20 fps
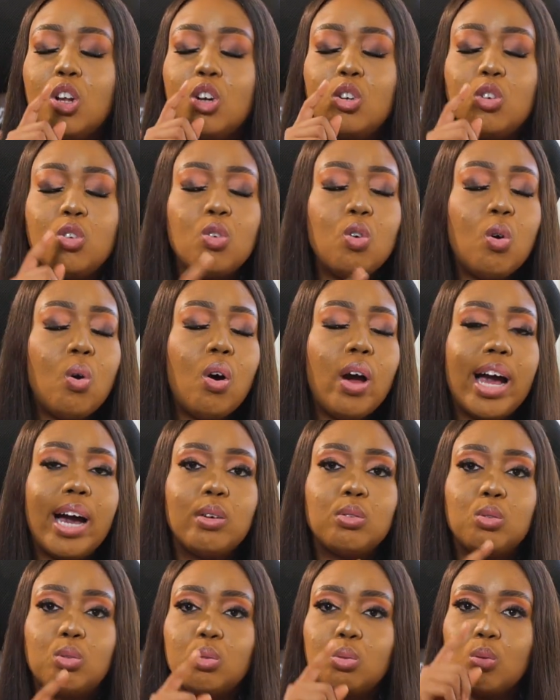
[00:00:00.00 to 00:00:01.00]
know
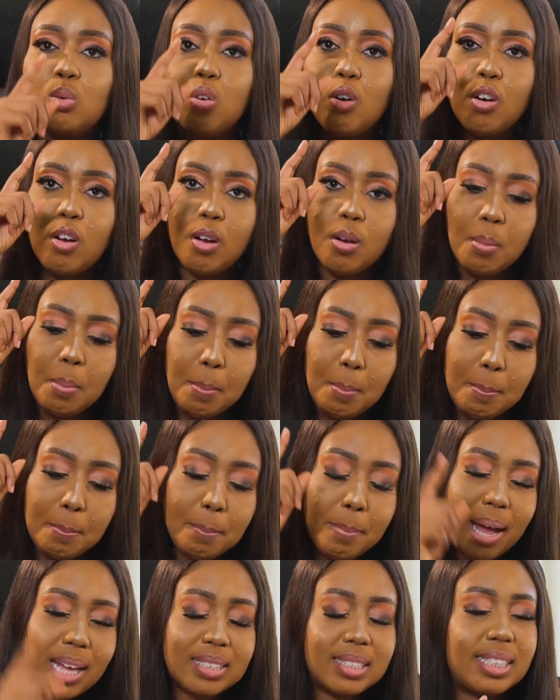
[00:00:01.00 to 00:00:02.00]
how to
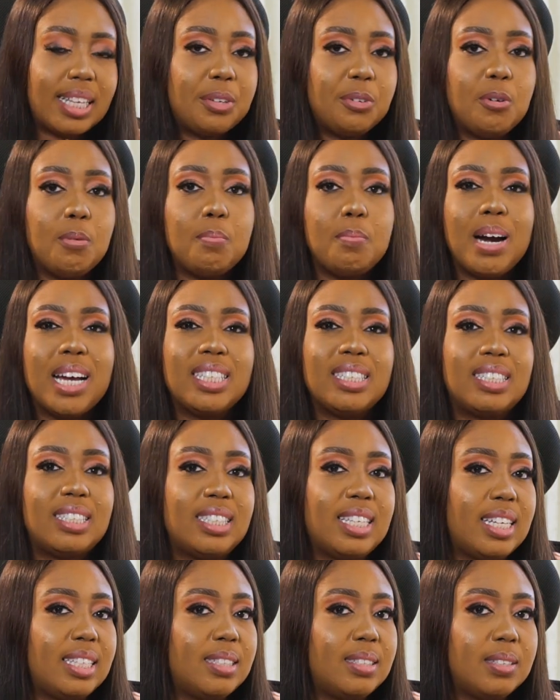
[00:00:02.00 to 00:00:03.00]
master your
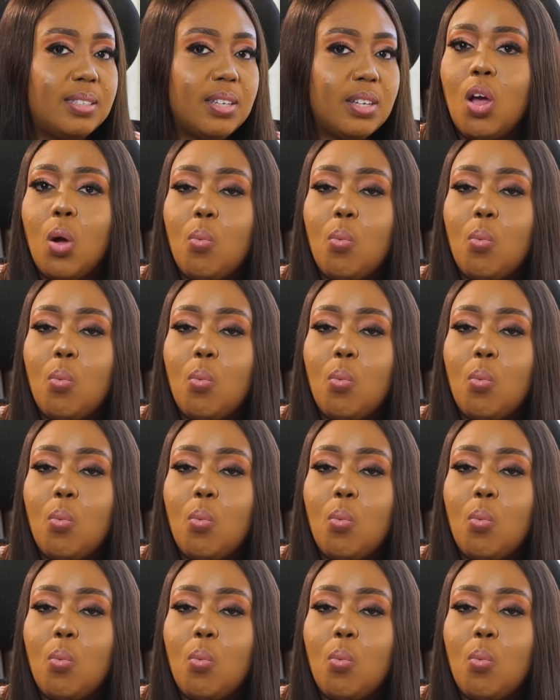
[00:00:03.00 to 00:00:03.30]
mindset.